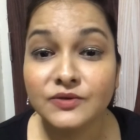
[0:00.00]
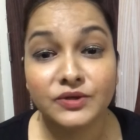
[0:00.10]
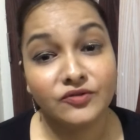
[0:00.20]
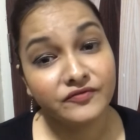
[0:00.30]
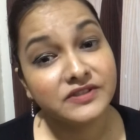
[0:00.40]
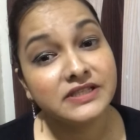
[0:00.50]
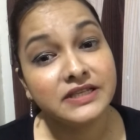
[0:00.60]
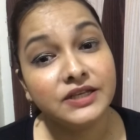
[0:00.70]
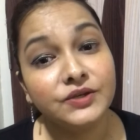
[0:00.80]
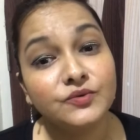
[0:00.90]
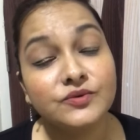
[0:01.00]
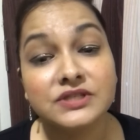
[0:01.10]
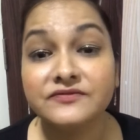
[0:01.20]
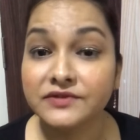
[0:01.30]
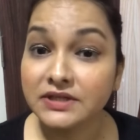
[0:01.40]
You can obviously use
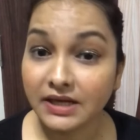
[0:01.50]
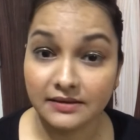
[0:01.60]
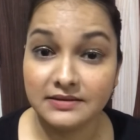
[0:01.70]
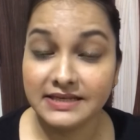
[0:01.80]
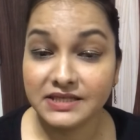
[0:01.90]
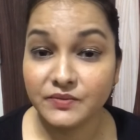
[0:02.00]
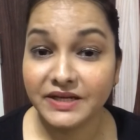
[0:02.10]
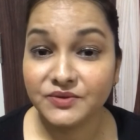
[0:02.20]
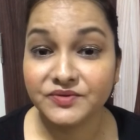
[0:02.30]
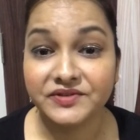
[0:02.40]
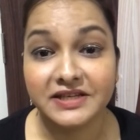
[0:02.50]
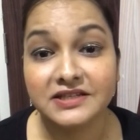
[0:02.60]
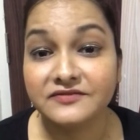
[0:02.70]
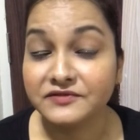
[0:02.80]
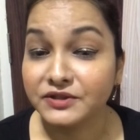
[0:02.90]
different colors as well to create
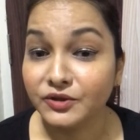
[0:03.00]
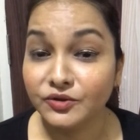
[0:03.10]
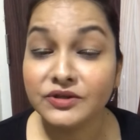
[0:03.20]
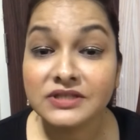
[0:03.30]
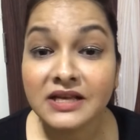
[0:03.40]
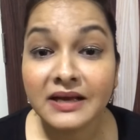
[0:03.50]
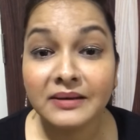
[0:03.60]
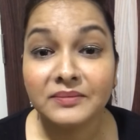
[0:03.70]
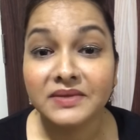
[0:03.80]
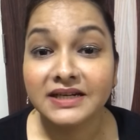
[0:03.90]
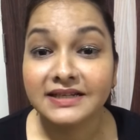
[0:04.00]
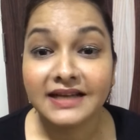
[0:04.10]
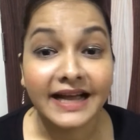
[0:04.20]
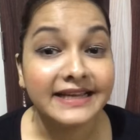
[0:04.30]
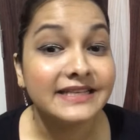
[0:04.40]
different looks, but
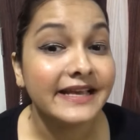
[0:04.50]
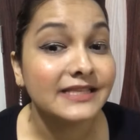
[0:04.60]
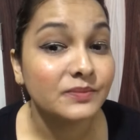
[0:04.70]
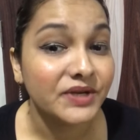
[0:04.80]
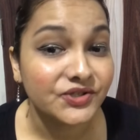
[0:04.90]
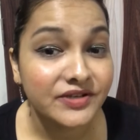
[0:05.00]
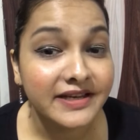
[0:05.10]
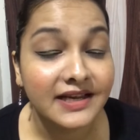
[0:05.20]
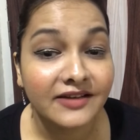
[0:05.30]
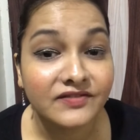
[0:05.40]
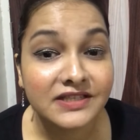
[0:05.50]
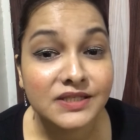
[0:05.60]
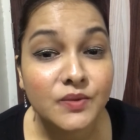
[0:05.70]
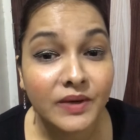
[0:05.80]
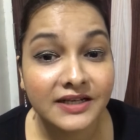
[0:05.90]
I especially love
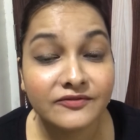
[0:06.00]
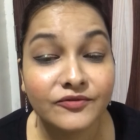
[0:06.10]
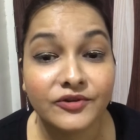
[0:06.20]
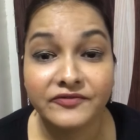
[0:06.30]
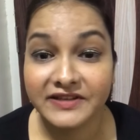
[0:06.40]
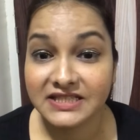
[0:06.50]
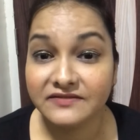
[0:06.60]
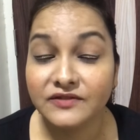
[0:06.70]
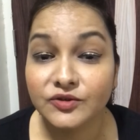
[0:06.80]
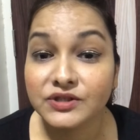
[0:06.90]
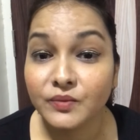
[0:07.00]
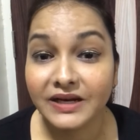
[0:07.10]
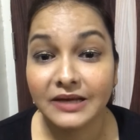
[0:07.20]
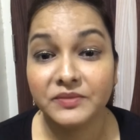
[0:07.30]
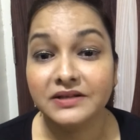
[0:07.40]
this one for festive looks. When
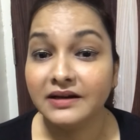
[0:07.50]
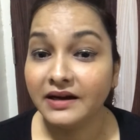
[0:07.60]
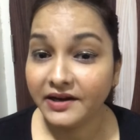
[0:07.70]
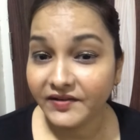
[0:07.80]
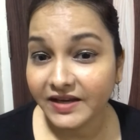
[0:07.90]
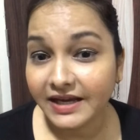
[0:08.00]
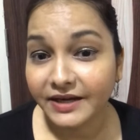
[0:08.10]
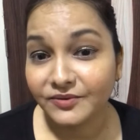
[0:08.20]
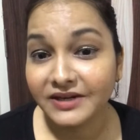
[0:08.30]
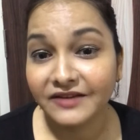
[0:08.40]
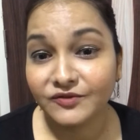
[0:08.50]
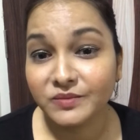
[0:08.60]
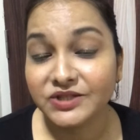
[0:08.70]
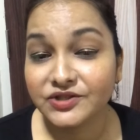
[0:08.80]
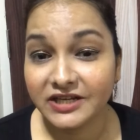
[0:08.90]
I'm in a hurry, I don't have too
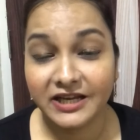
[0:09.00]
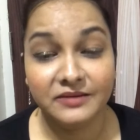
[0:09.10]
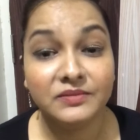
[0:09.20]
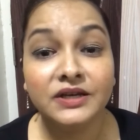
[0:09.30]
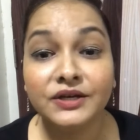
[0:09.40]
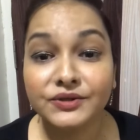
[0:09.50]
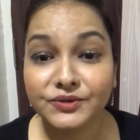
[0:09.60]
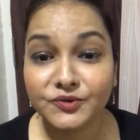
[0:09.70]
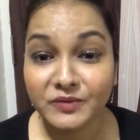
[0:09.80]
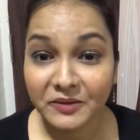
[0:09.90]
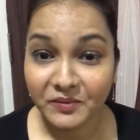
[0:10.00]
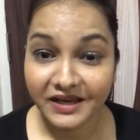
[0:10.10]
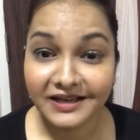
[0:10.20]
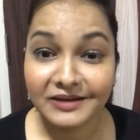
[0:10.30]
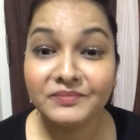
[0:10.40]
much time to do my
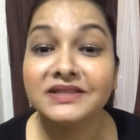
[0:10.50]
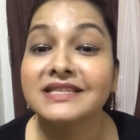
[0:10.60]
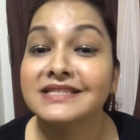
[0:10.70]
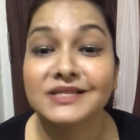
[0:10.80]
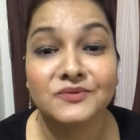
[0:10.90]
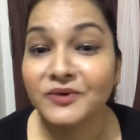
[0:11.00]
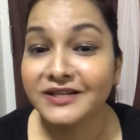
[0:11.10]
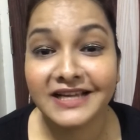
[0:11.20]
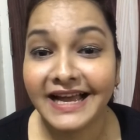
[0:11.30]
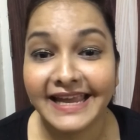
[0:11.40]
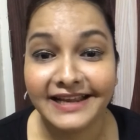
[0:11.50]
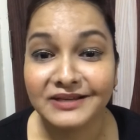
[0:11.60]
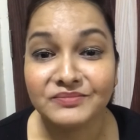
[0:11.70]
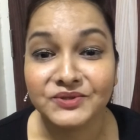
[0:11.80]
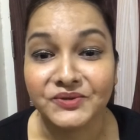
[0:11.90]
makeup, this is what I end
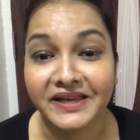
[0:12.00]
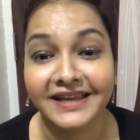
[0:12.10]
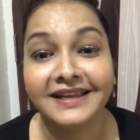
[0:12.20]
up doing.